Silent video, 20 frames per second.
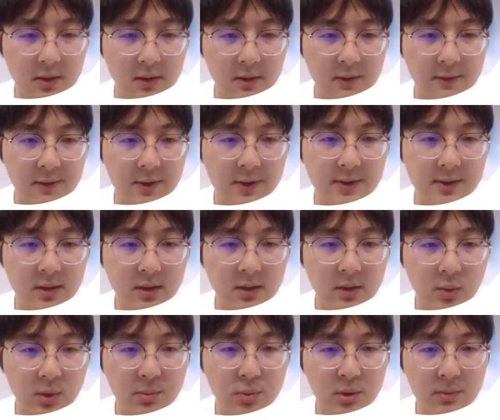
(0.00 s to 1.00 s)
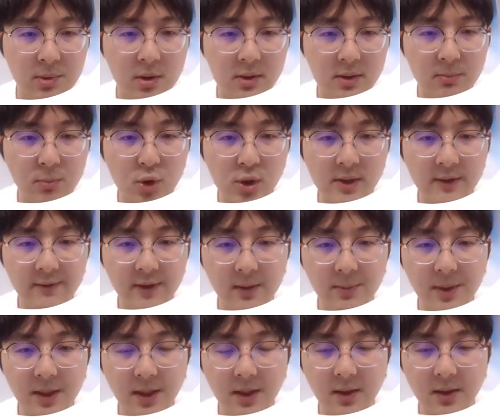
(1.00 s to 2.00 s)
First, we propose
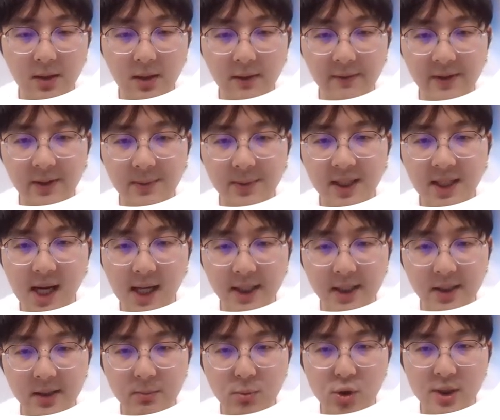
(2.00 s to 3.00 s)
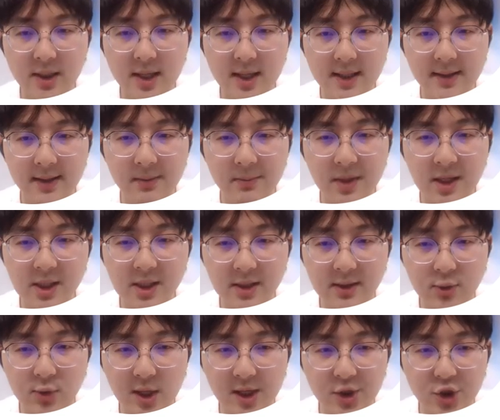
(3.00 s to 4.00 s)
MotionVP, VP-guided motion estimation
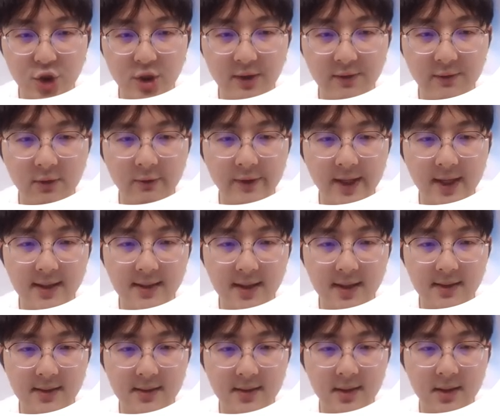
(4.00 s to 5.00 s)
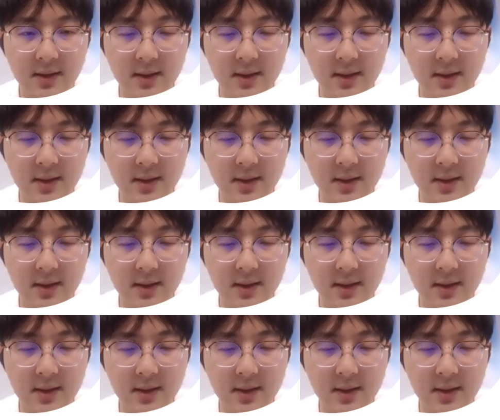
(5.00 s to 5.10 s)
strategy for VSS.